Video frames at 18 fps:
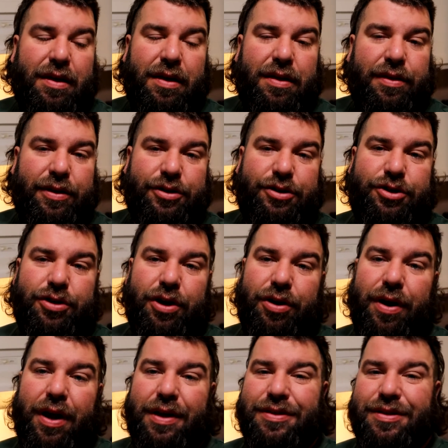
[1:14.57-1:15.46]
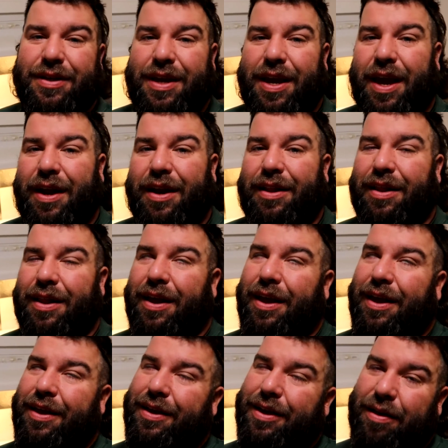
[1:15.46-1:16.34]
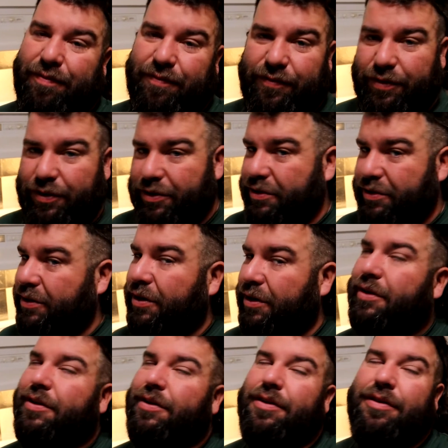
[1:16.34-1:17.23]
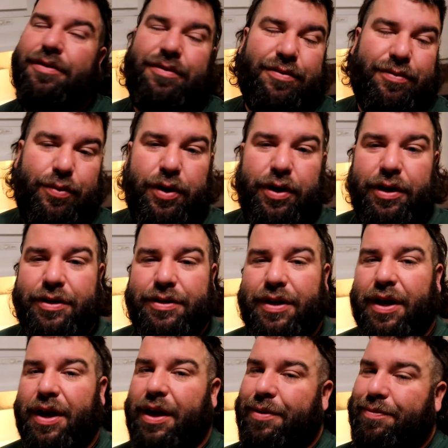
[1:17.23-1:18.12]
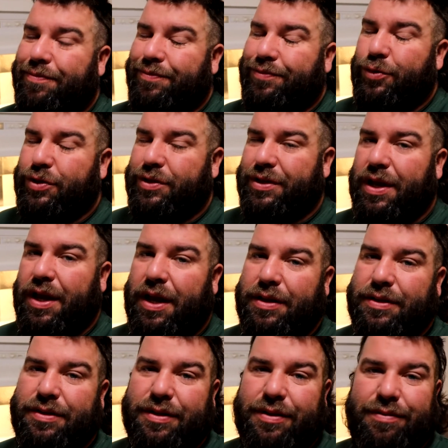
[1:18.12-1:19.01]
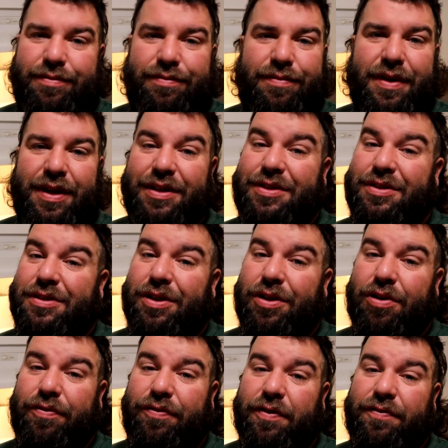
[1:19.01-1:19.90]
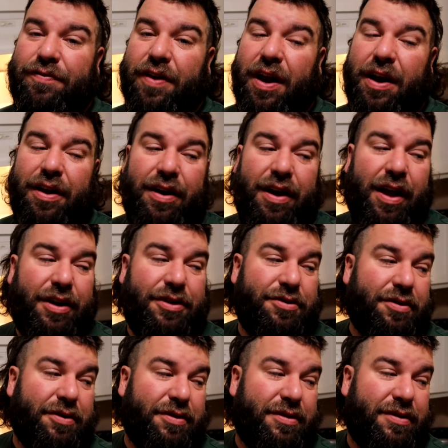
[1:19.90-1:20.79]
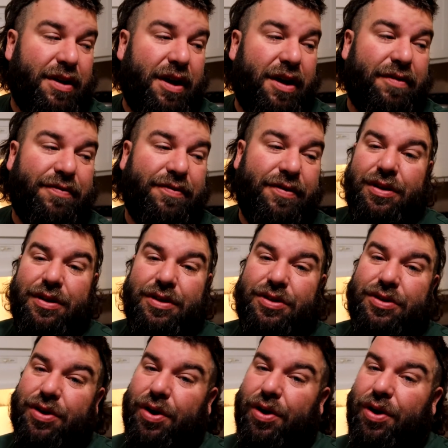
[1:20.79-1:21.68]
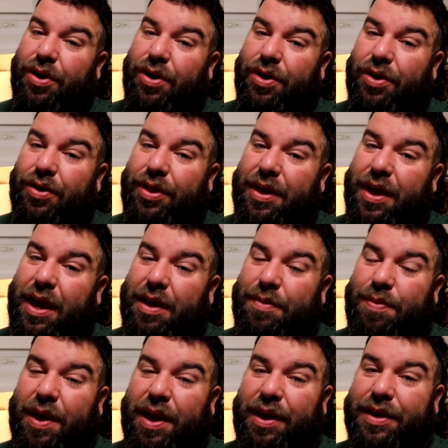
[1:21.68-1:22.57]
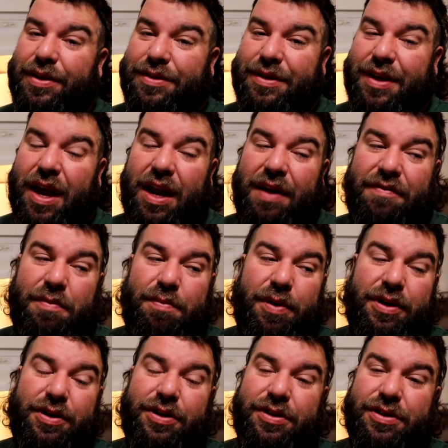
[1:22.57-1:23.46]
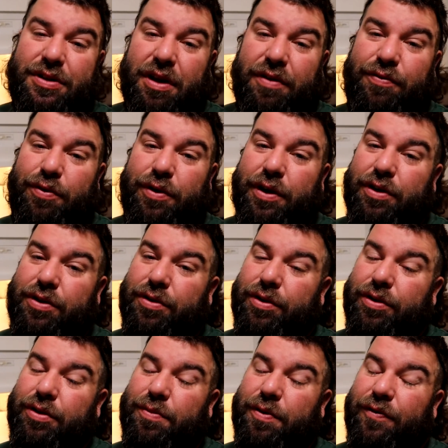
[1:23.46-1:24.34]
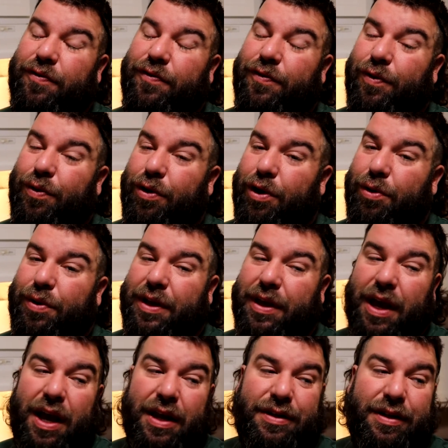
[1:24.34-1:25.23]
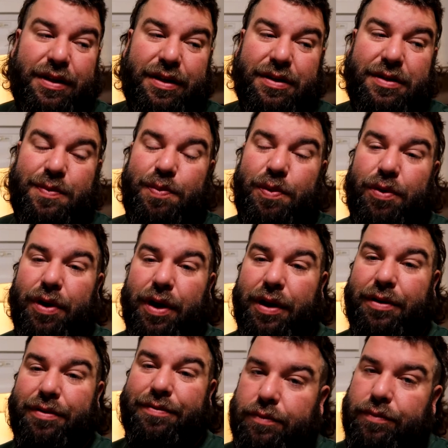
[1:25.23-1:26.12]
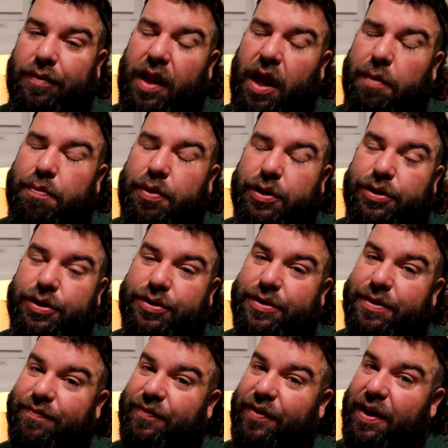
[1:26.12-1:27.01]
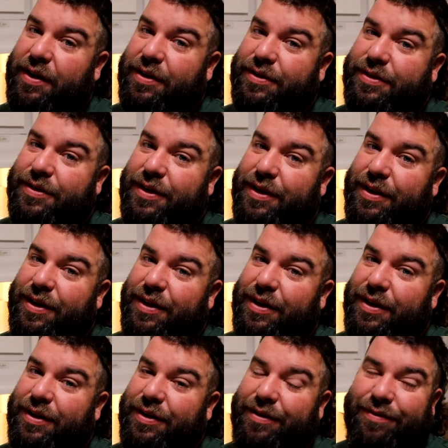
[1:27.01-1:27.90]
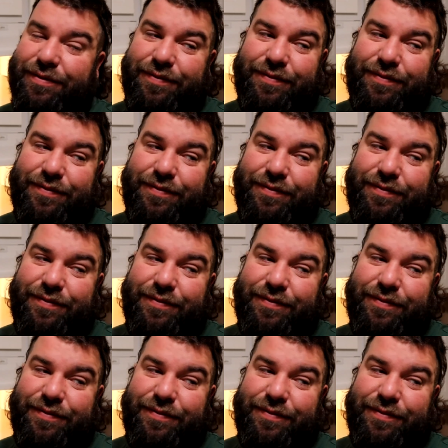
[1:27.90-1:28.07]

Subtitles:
this show has to kind of like come full circle. Wintertime, Wisconsin, it's slow for finding natural stuff. So the egg bake is kind of a bunch of stuff we accrued before we got to this point. I butchered some venison.